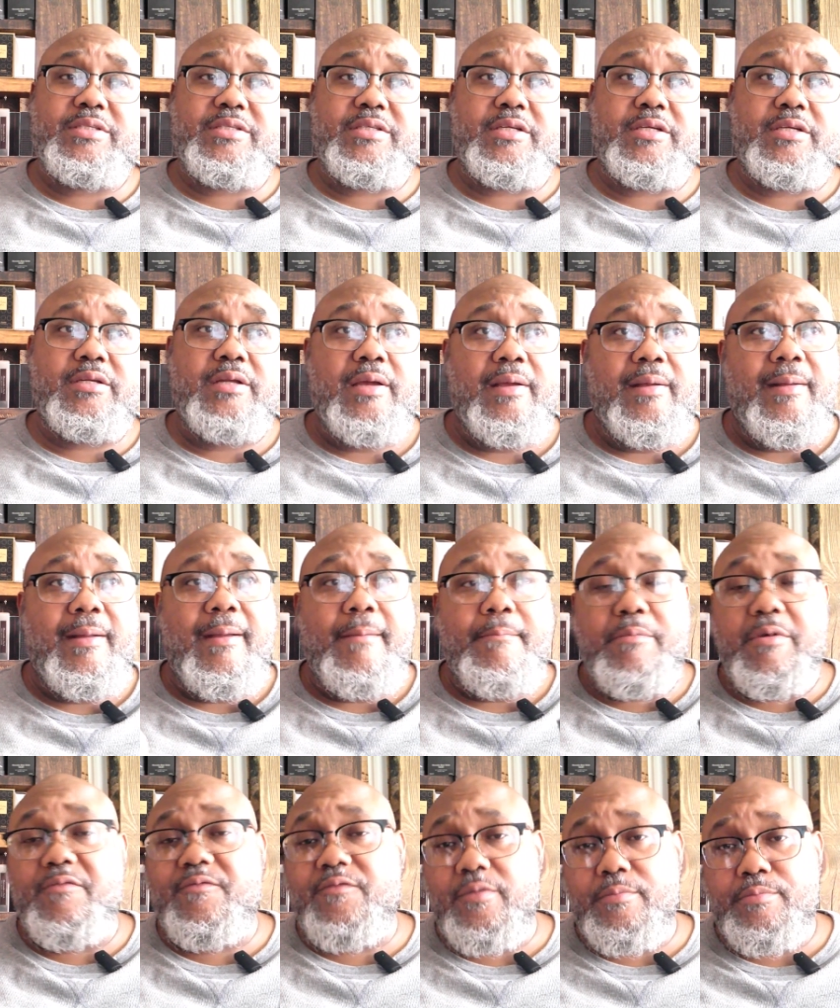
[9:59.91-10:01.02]
But for me,
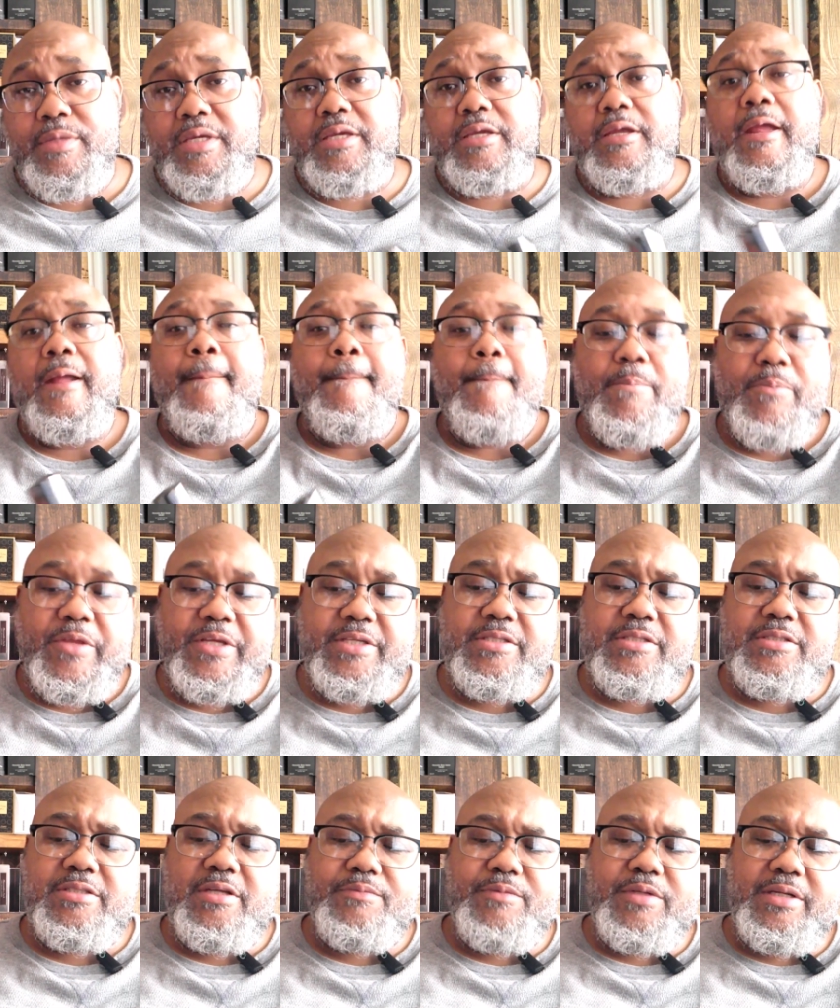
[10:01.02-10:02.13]
this is something that I would
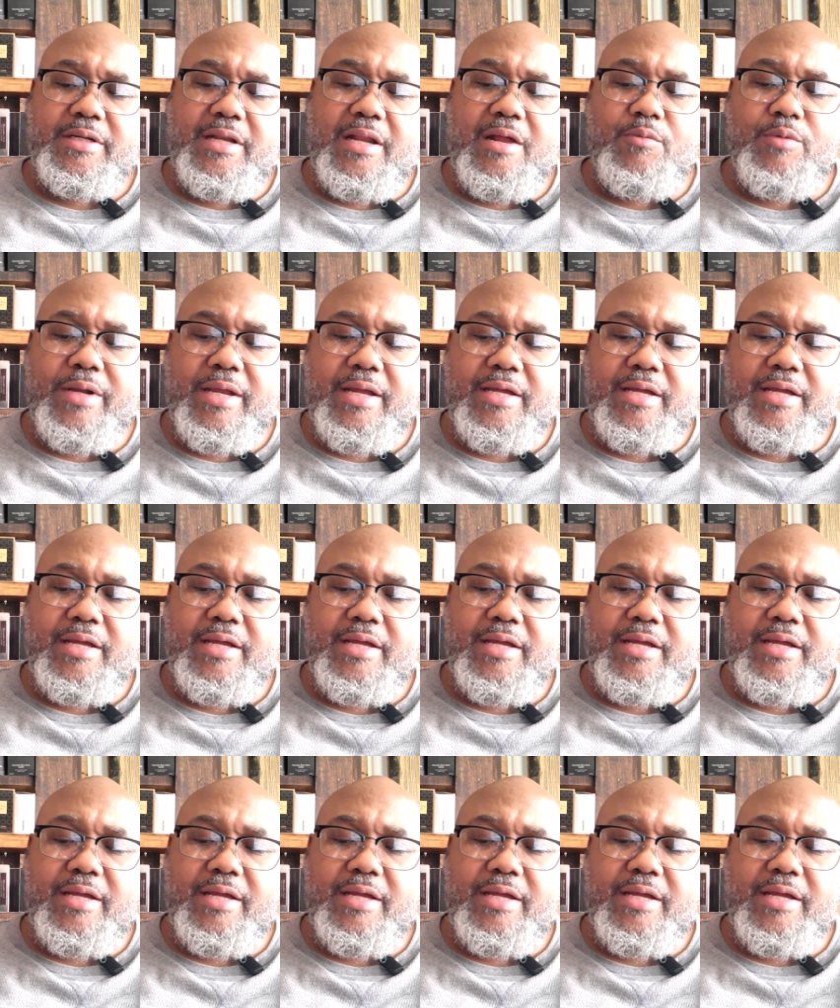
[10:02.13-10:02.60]
actually want to